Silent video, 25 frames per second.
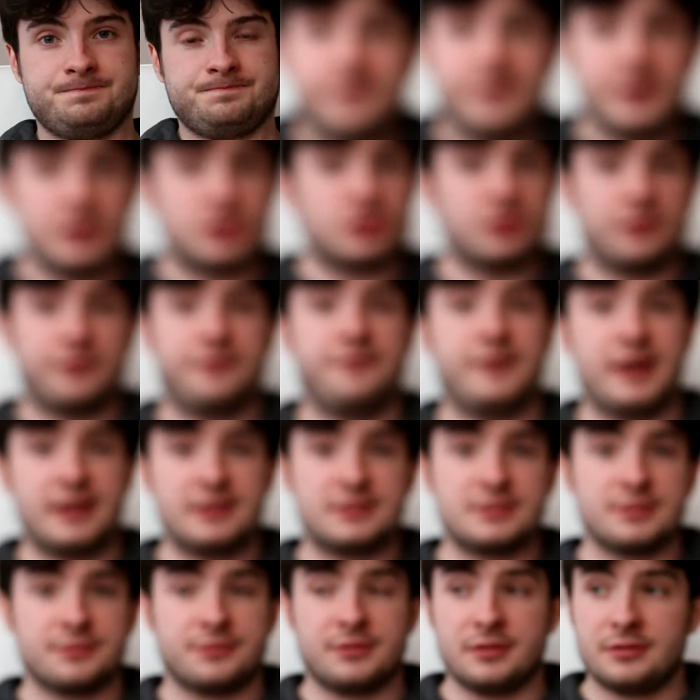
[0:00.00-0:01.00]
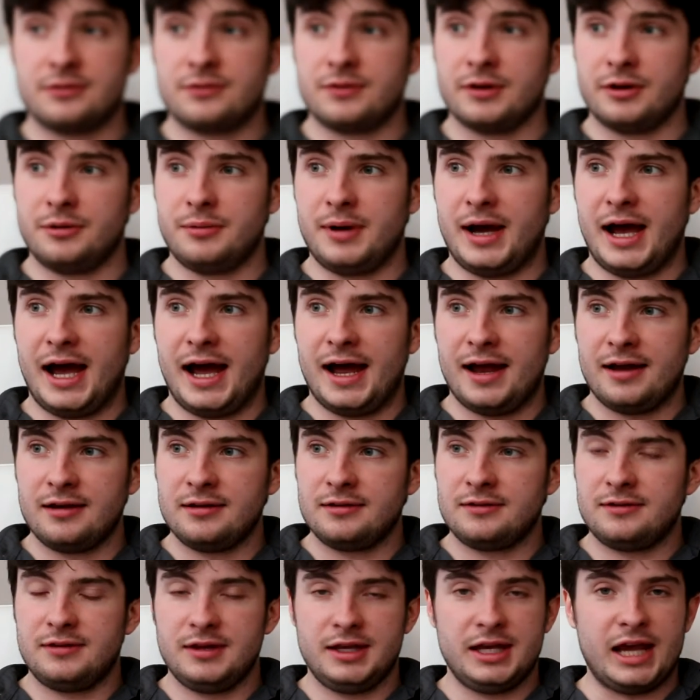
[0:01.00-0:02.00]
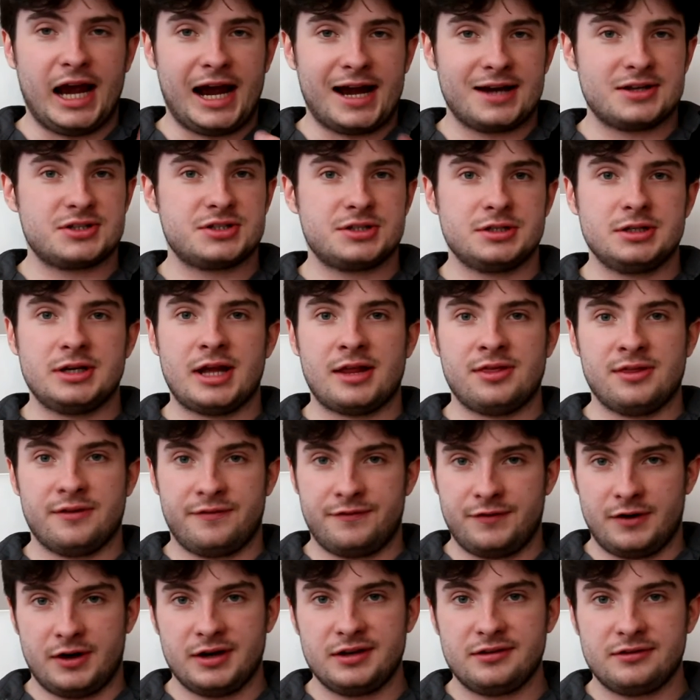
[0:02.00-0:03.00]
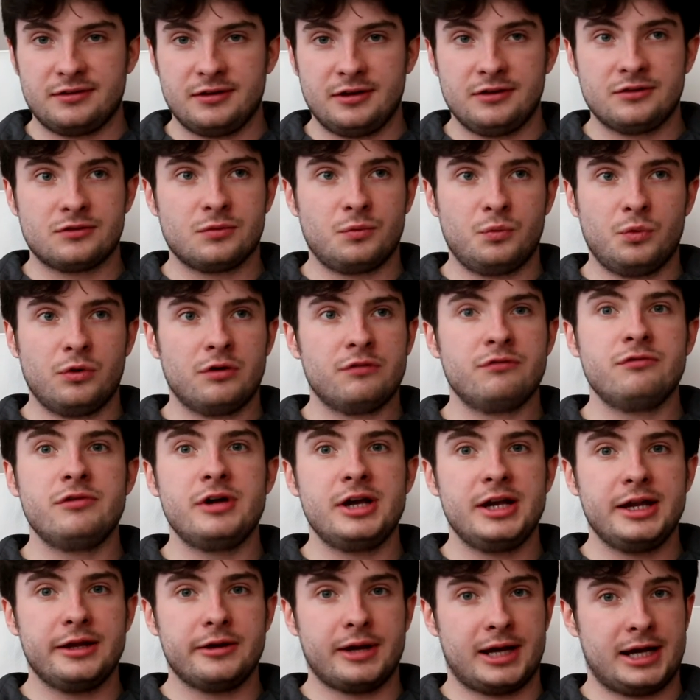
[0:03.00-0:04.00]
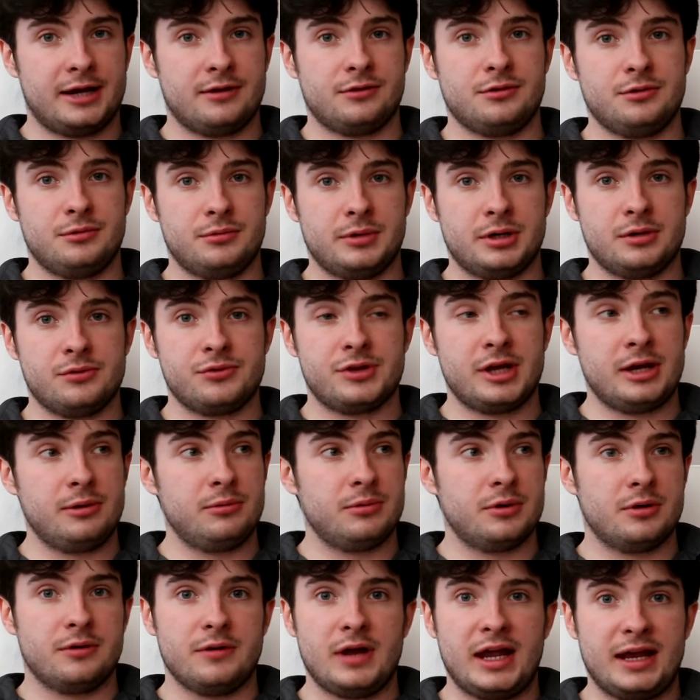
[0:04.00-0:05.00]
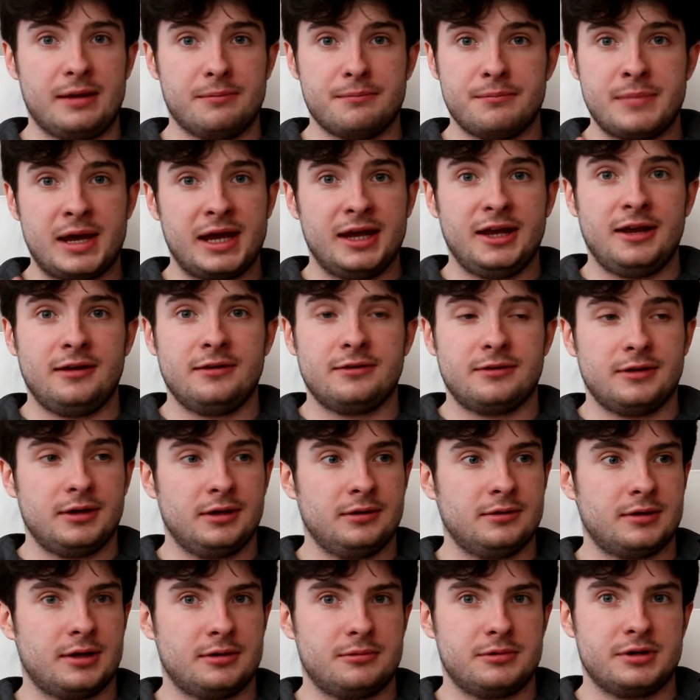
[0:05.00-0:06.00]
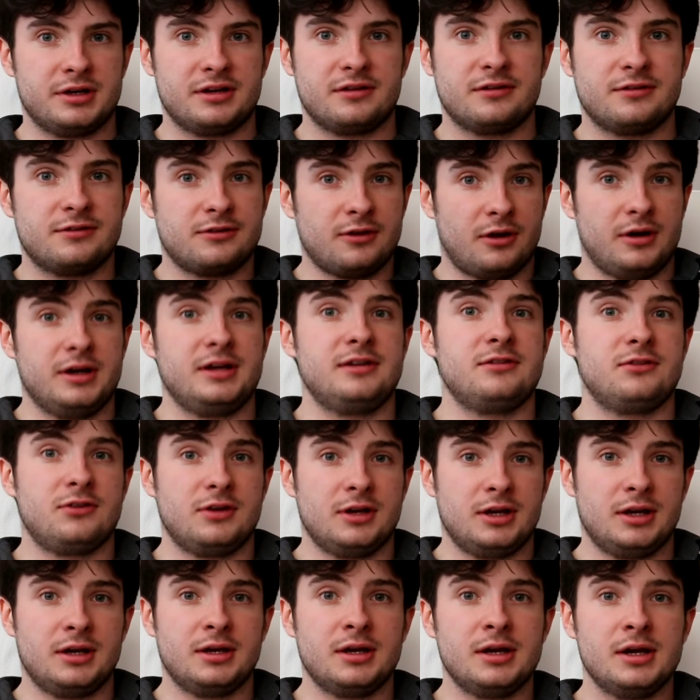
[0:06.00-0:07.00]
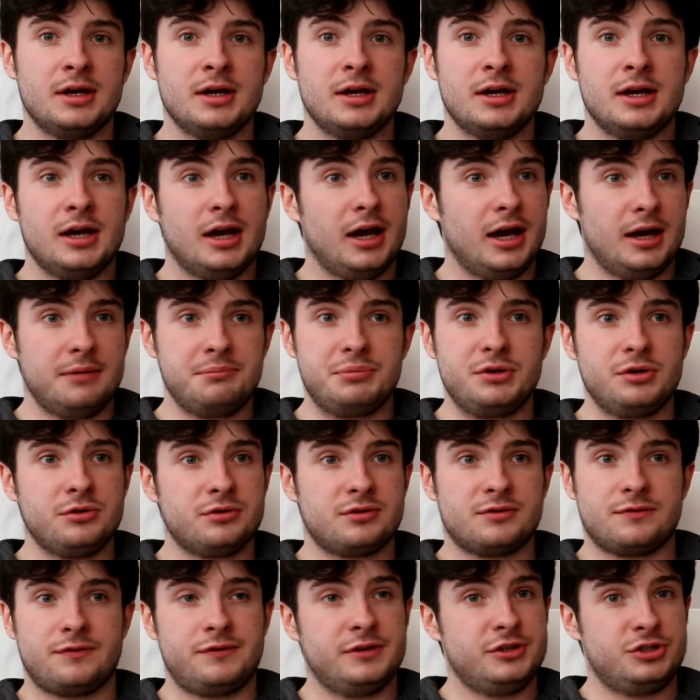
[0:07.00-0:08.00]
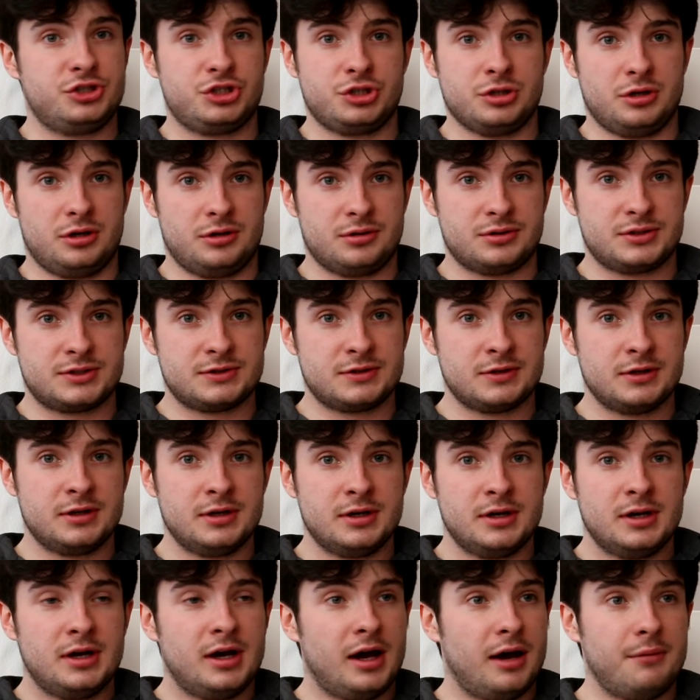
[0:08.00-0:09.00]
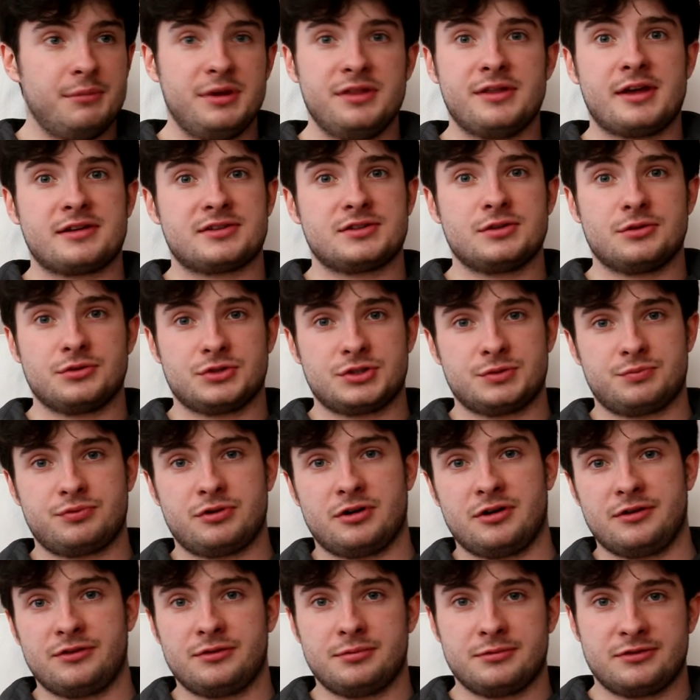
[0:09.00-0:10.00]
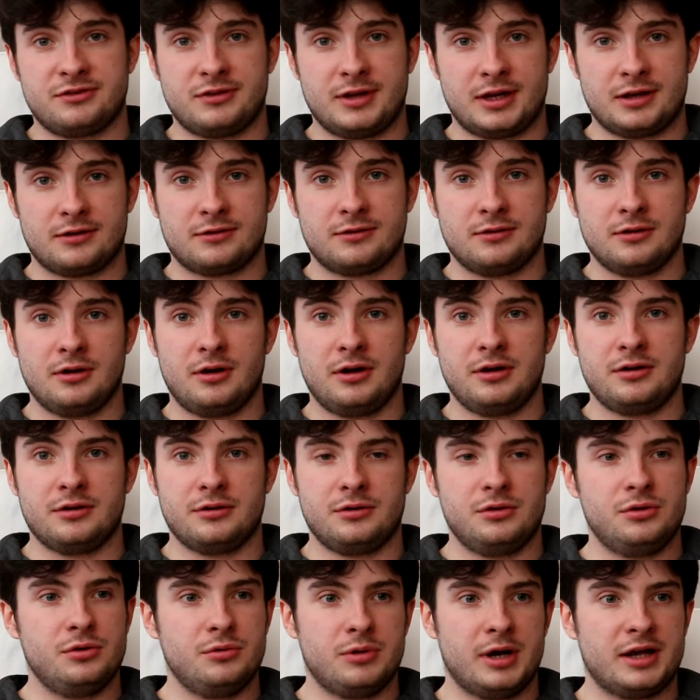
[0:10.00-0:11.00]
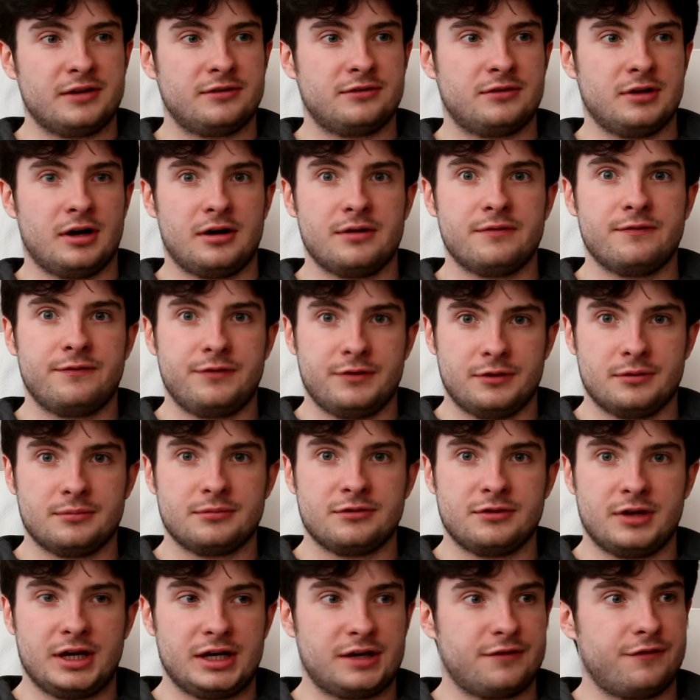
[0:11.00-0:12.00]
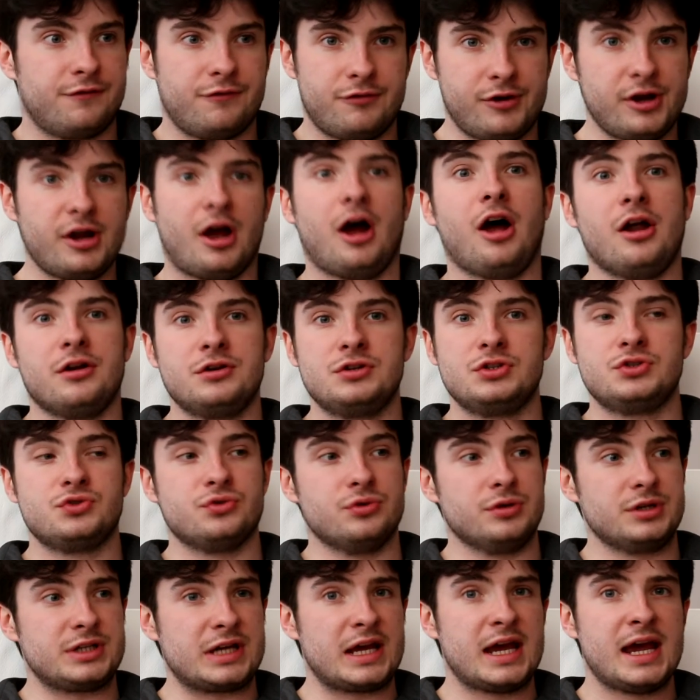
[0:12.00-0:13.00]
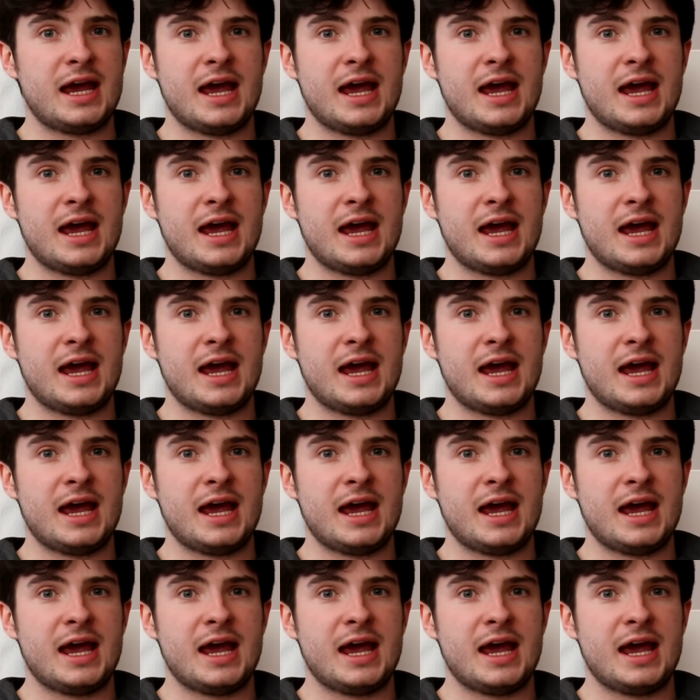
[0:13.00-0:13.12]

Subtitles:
Visual effects of this film and the action and the fight scenes were really handled well. They were amazing, they were exciting, and beautifully shot. I mean, that's no surprise from Zack Snyder, who has done films like 300